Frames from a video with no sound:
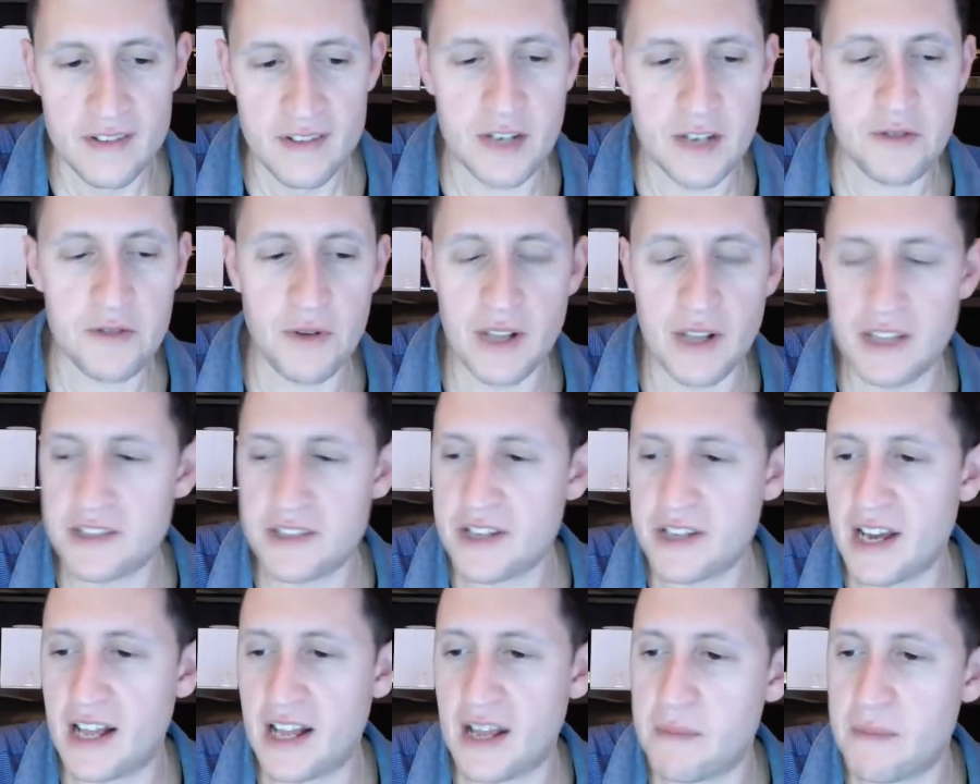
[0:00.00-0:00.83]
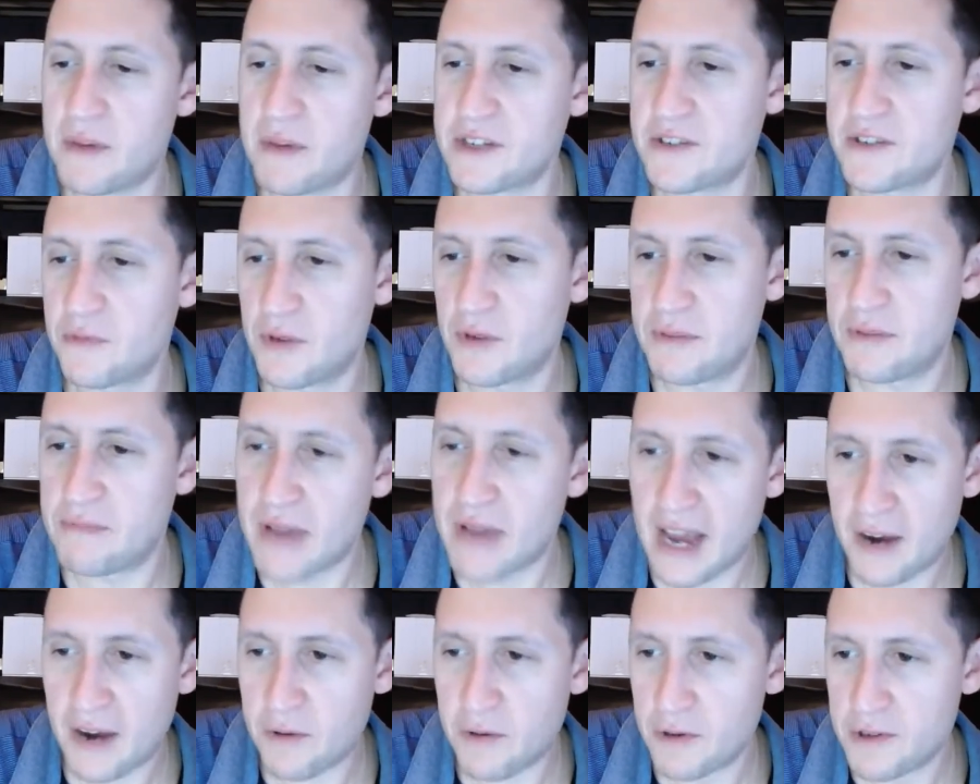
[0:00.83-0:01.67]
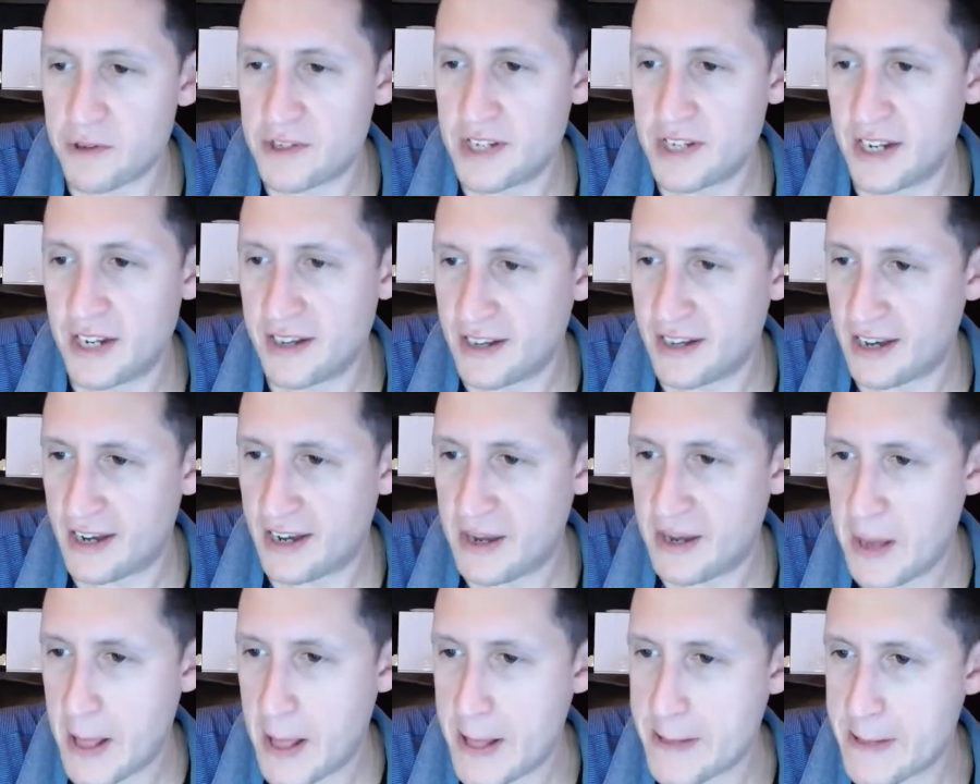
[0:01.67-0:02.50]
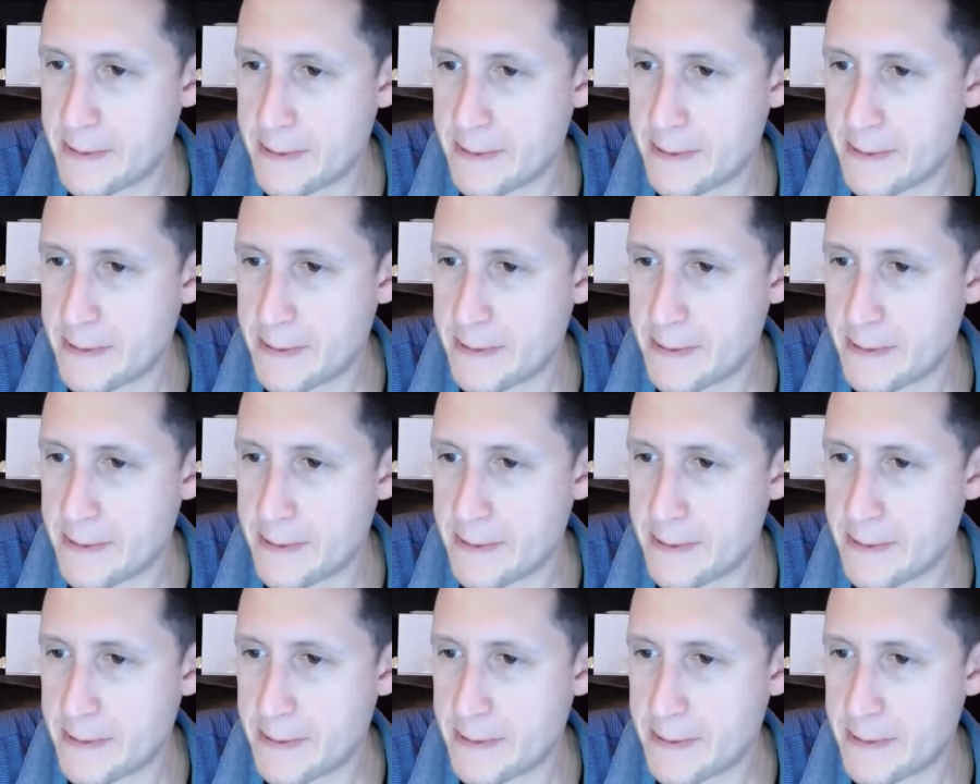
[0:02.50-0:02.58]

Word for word: Jetro I must have went backwards, didn't I?